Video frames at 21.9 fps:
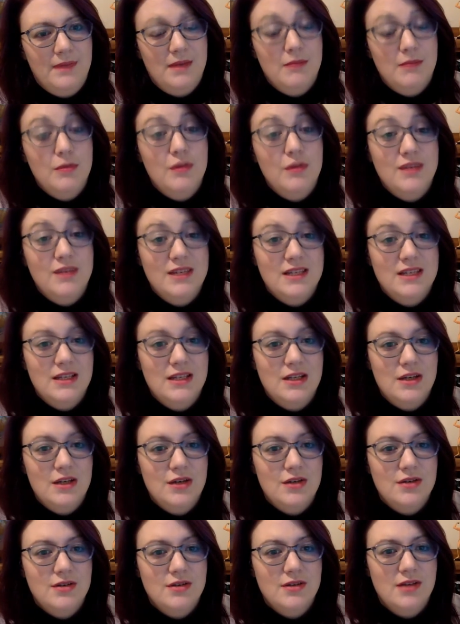moved into the
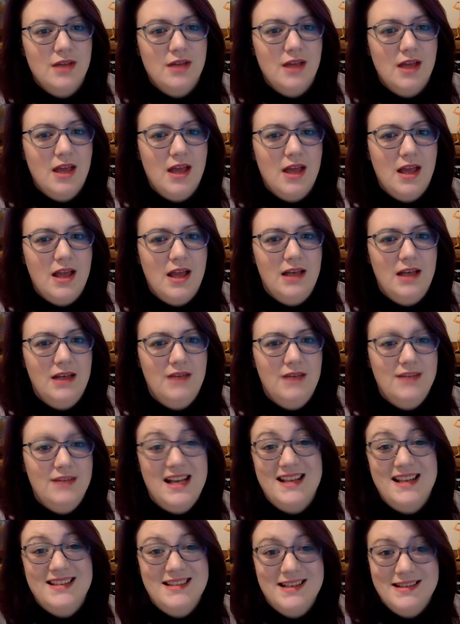house and lived
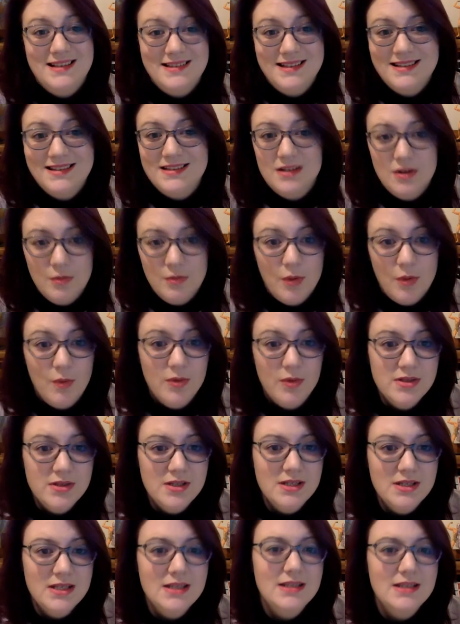as his sister but
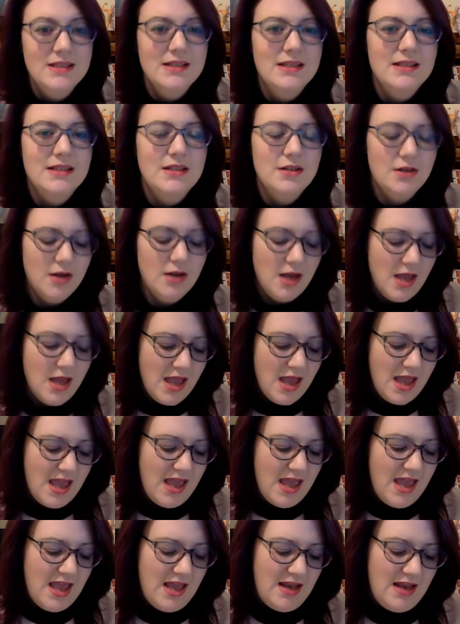wasn't his sister,
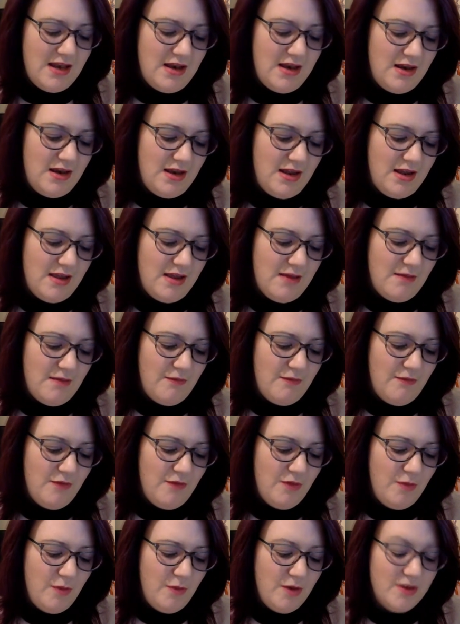and for
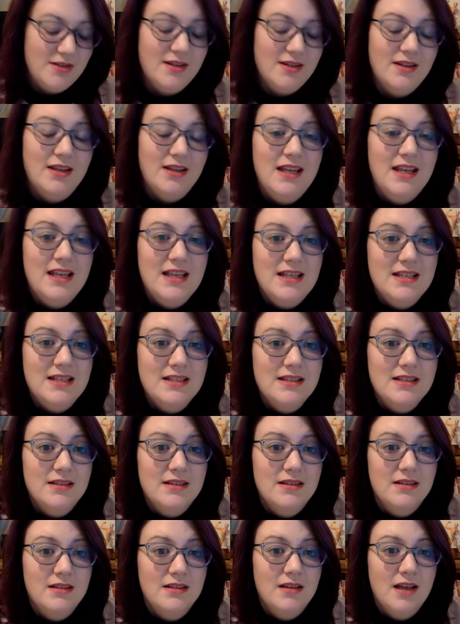the person that he's
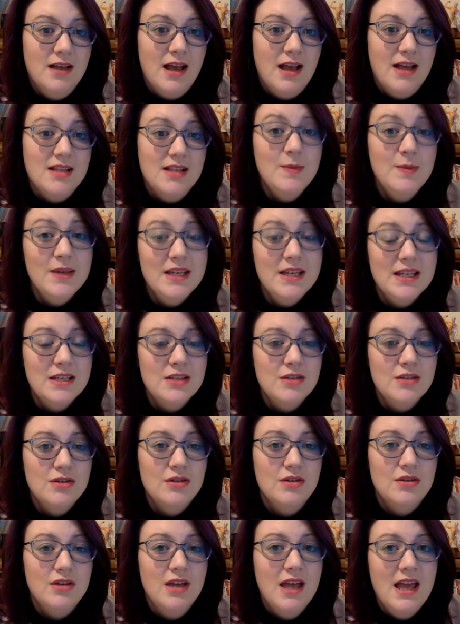speaking
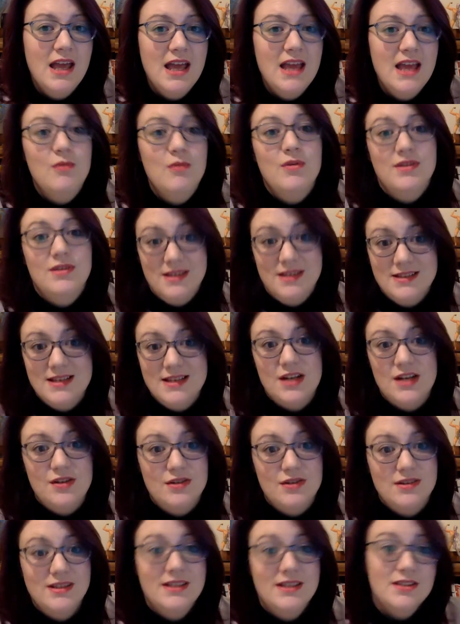to, it was his
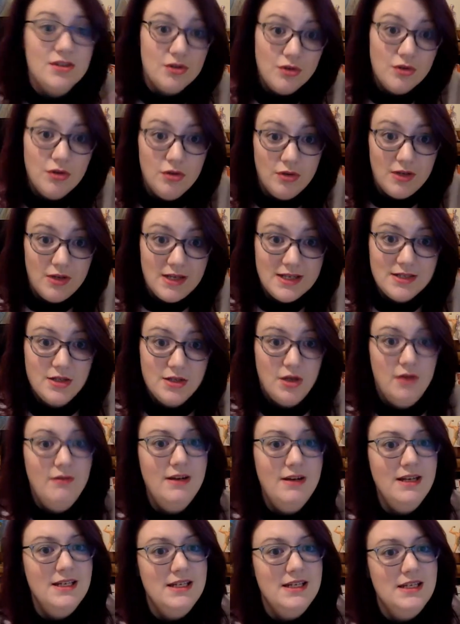actual sister who he's now
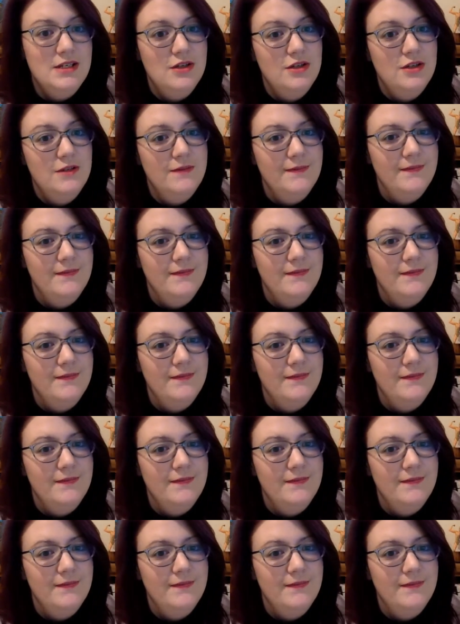writing to.